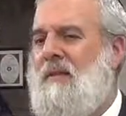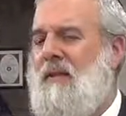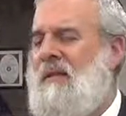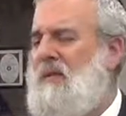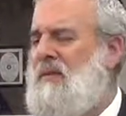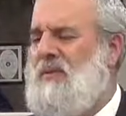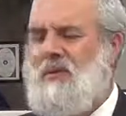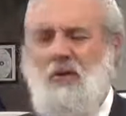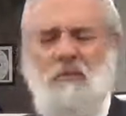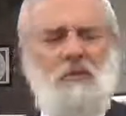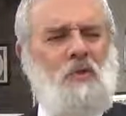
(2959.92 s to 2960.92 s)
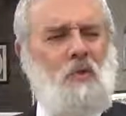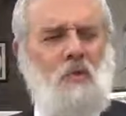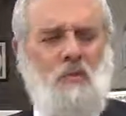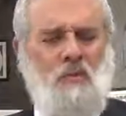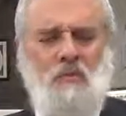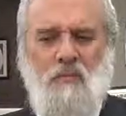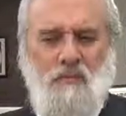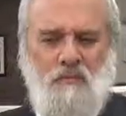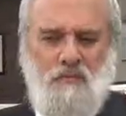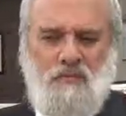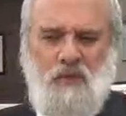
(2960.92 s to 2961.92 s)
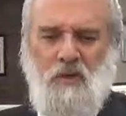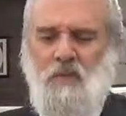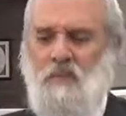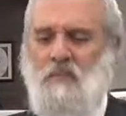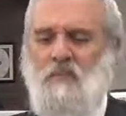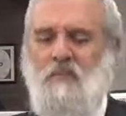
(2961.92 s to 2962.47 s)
I think it was the Germans who, you know,